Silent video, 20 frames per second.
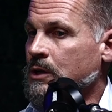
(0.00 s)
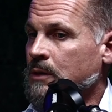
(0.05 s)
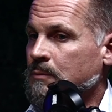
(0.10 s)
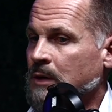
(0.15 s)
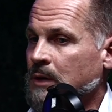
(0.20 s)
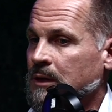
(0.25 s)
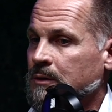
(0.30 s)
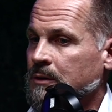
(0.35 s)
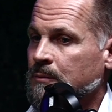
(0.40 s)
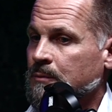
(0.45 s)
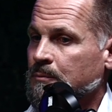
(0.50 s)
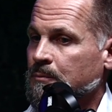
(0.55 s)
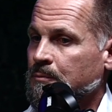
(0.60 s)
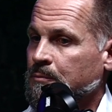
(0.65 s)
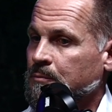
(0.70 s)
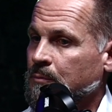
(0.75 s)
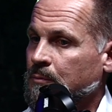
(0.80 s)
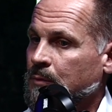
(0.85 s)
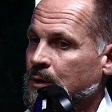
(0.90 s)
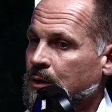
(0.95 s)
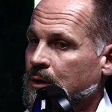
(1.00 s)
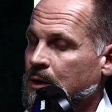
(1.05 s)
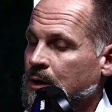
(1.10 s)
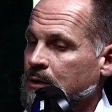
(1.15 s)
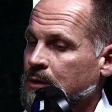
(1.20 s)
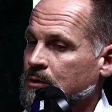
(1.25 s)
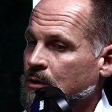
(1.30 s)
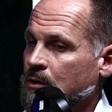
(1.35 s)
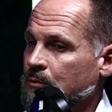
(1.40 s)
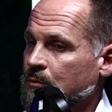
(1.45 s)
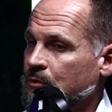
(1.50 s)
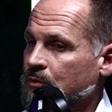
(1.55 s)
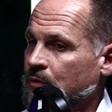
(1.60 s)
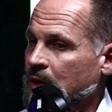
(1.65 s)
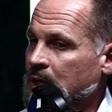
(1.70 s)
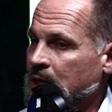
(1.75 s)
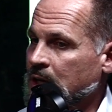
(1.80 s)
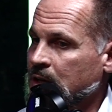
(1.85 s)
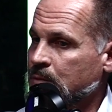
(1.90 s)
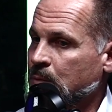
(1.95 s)
about in terms of
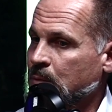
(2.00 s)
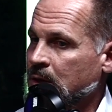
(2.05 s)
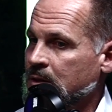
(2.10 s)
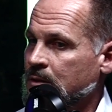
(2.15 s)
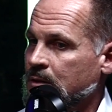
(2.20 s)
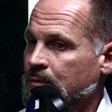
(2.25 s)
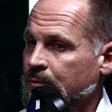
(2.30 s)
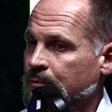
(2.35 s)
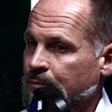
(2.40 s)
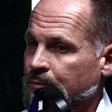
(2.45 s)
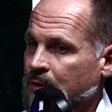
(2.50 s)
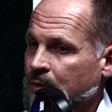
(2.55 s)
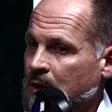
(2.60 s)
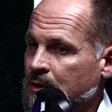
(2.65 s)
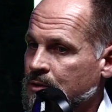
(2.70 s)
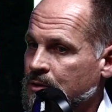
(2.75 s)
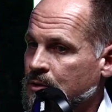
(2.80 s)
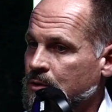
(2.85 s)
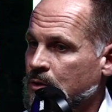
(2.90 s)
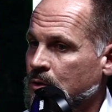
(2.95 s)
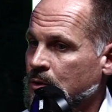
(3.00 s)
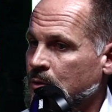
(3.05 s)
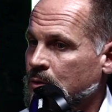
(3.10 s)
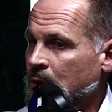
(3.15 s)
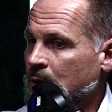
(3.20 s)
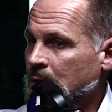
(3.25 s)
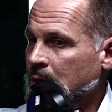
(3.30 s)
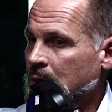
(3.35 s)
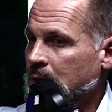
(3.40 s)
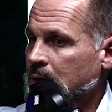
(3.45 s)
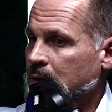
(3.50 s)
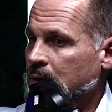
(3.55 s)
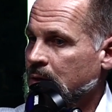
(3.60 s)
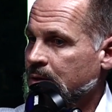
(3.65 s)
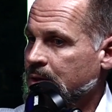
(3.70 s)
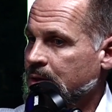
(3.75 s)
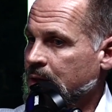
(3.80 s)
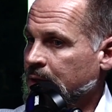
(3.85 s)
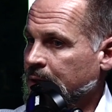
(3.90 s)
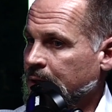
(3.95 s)
inexpensive things to do.
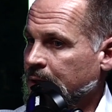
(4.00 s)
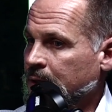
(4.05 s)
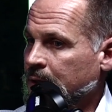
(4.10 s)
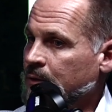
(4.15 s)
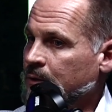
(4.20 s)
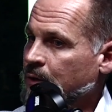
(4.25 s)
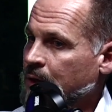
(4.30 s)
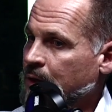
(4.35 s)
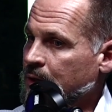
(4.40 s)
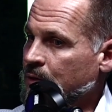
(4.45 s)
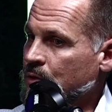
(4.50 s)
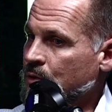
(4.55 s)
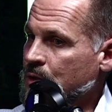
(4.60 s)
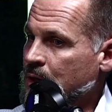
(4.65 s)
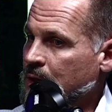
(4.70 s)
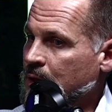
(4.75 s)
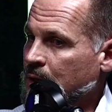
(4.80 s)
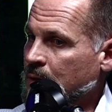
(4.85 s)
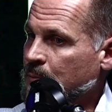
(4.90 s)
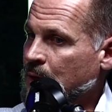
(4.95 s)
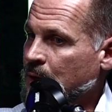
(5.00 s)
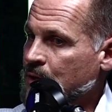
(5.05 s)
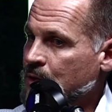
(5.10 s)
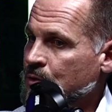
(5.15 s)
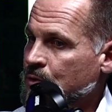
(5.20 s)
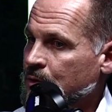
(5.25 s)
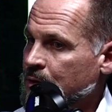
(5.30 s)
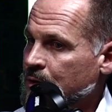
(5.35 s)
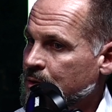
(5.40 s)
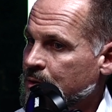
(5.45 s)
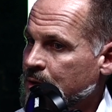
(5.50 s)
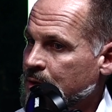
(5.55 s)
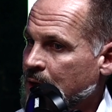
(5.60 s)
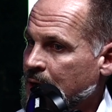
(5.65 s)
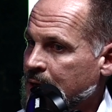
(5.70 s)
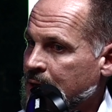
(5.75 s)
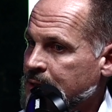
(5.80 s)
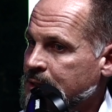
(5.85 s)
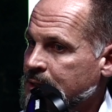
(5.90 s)
Ceiling, look at your ceiling, make sure it's nice.